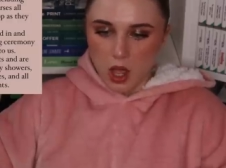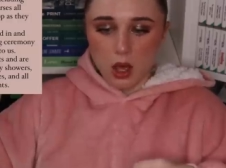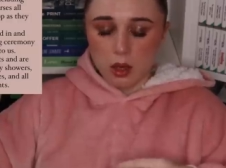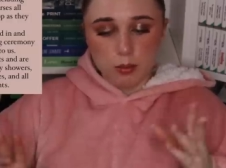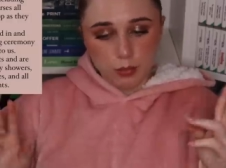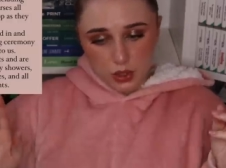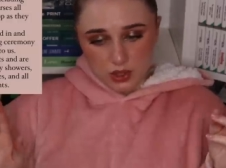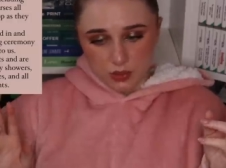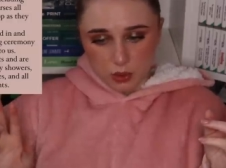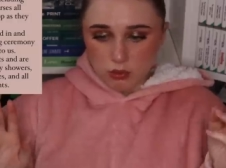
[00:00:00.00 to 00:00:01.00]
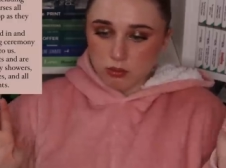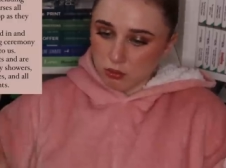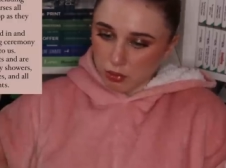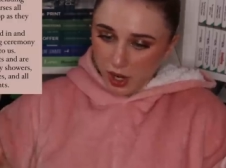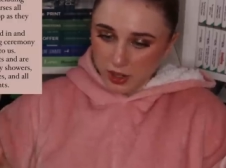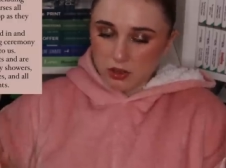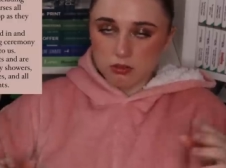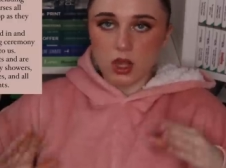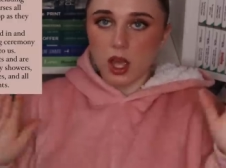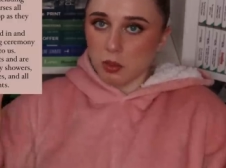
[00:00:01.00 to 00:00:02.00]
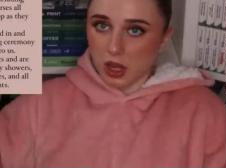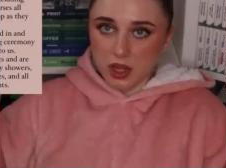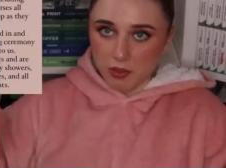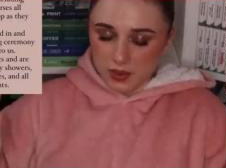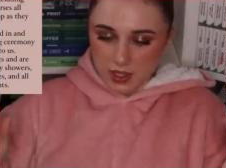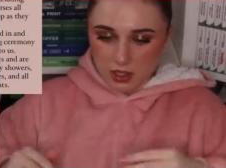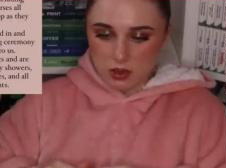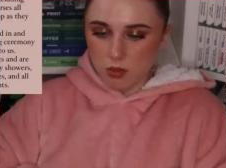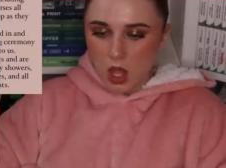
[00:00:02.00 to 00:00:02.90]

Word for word: A beautiful bride I'm glad they emphasized,